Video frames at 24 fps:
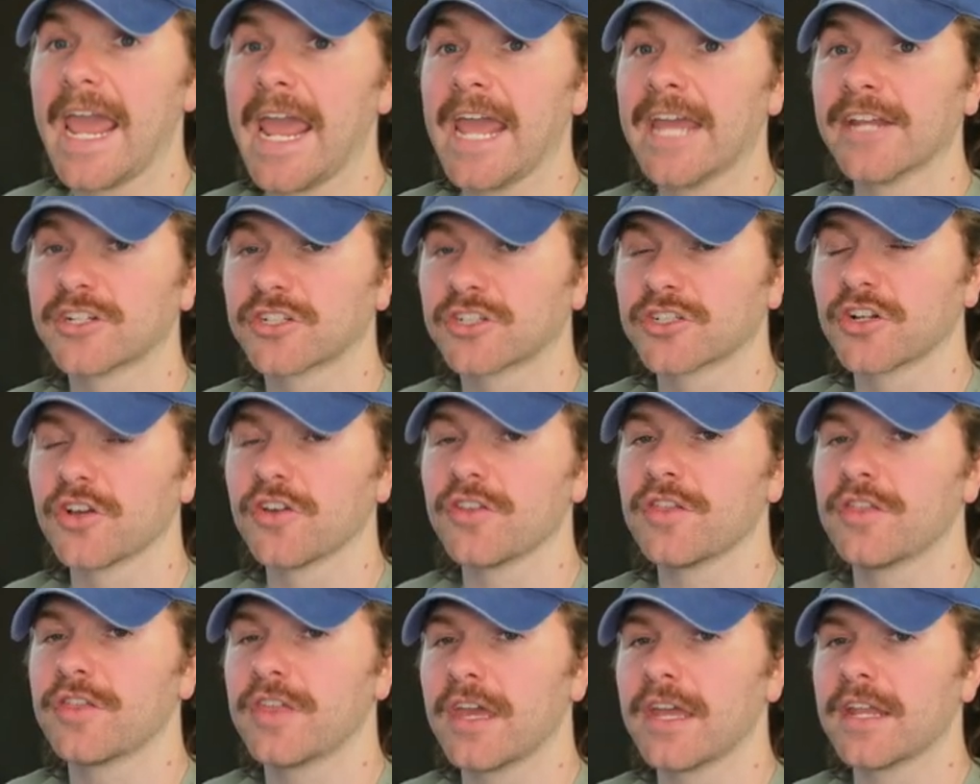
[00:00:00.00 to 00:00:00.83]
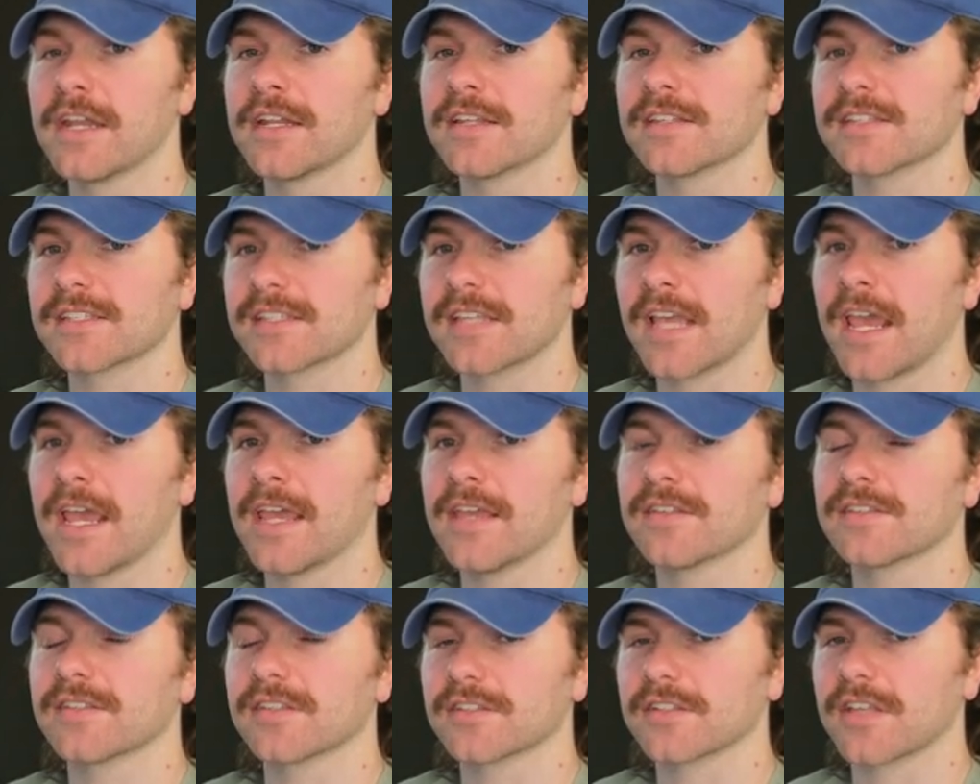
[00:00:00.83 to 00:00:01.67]
It should then say
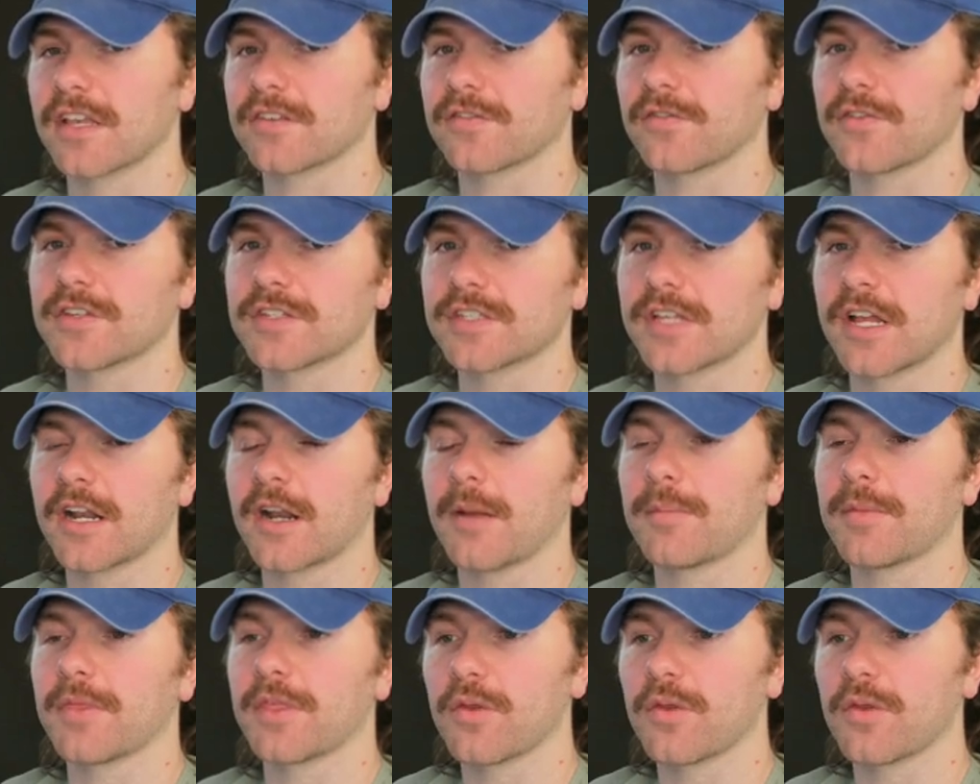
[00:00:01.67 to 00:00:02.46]
successfully set up the